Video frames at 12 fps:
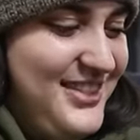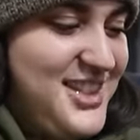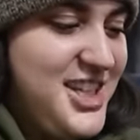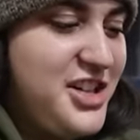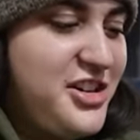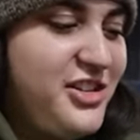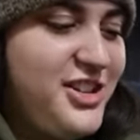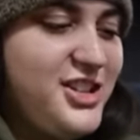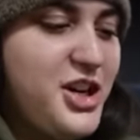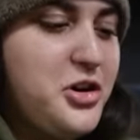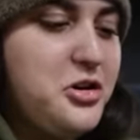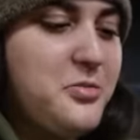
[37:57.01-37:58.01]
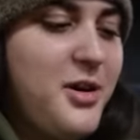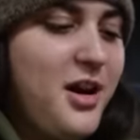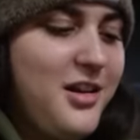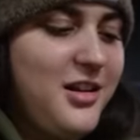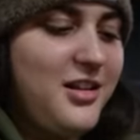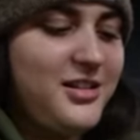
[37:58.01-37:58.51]
dinner in the dome
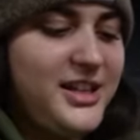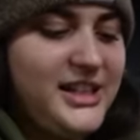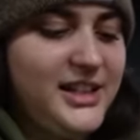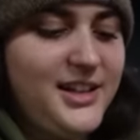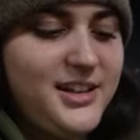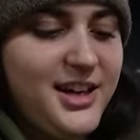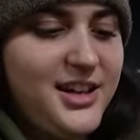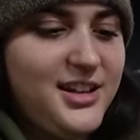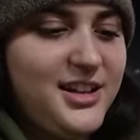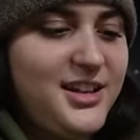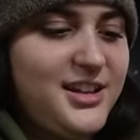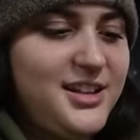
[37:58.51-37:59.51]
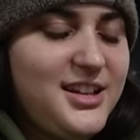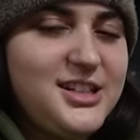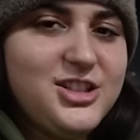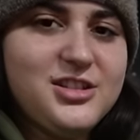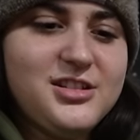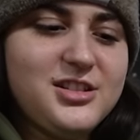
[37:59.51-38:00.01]
haul, and then the
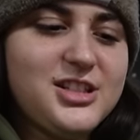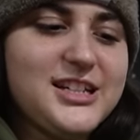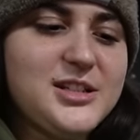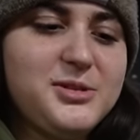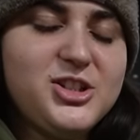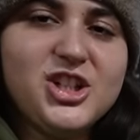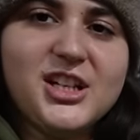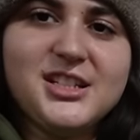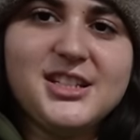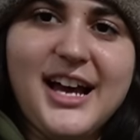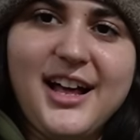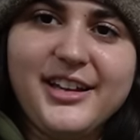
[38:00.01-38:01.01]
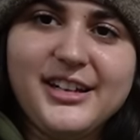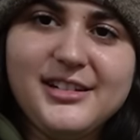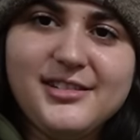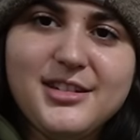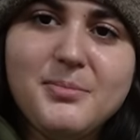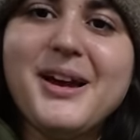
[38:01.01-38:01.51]
Asian sesame chicken salad,
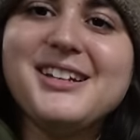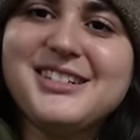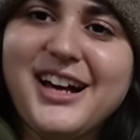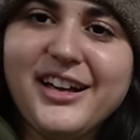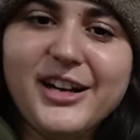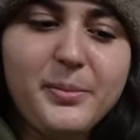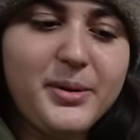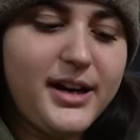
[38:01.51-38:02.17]
the best salad at